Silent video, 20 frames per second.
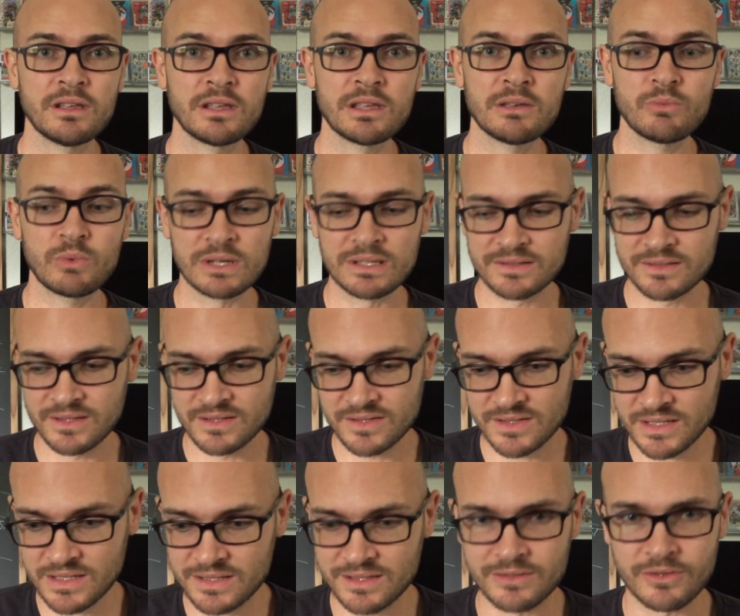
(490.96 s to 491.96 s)
he wins the
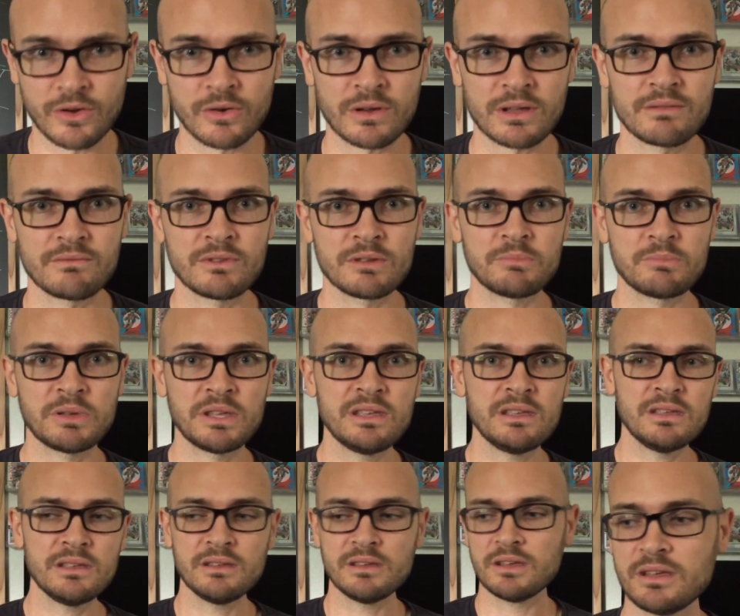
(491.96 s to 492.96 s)
season-long
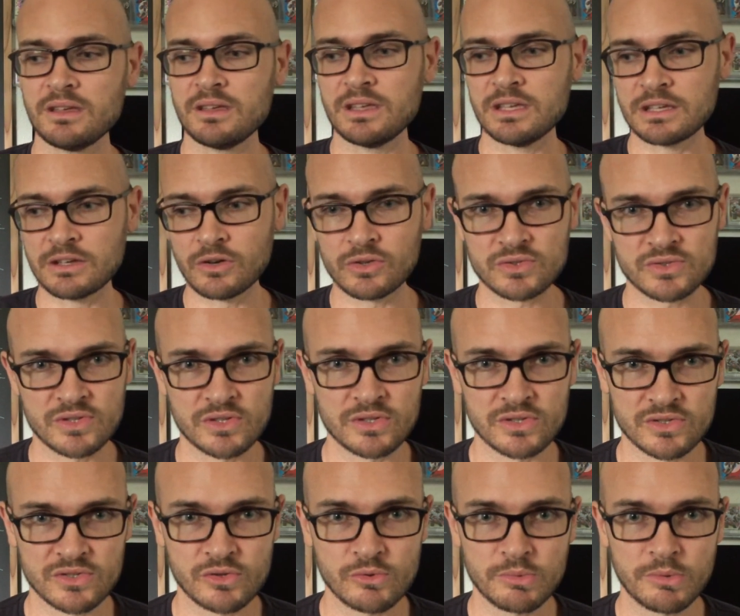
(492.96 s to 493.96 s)
MVP, he goes to
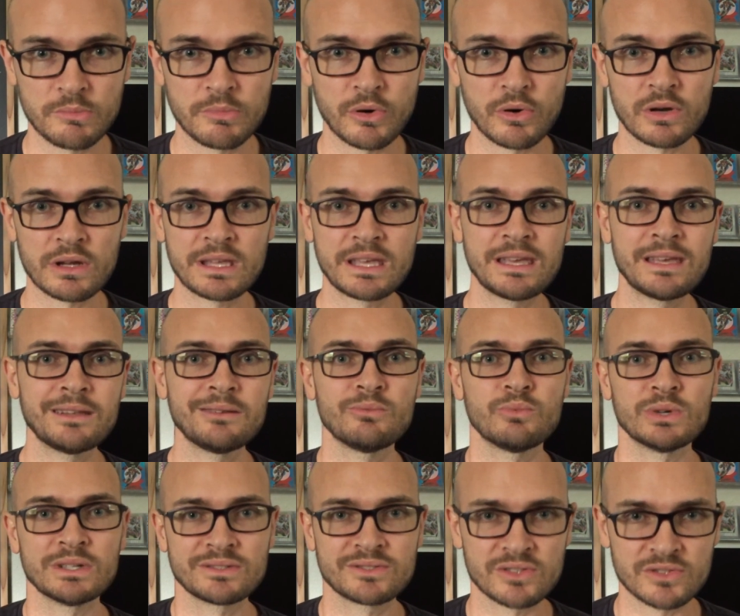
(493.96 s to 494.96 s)
the Super Bowl
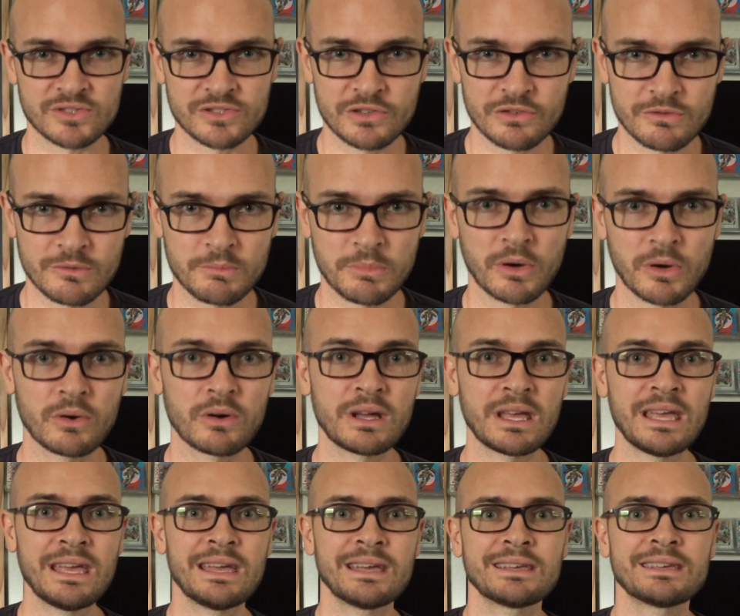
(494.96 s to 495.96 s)
again, wins the Super Bowl,
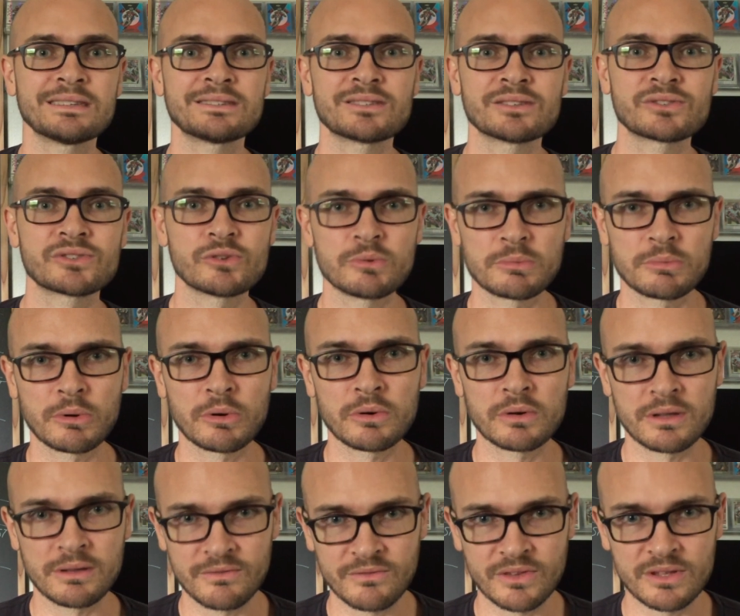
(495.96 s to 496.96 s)
and gets a Super
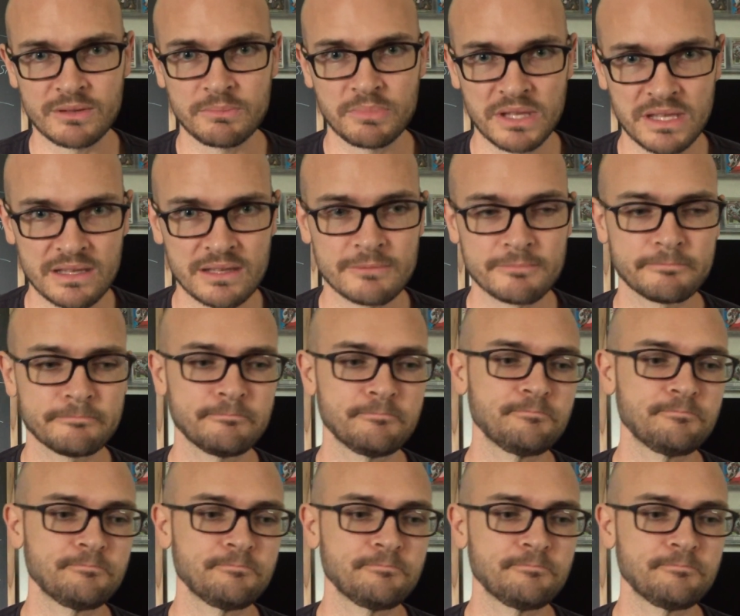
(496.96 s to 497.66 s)
Bowl MVP.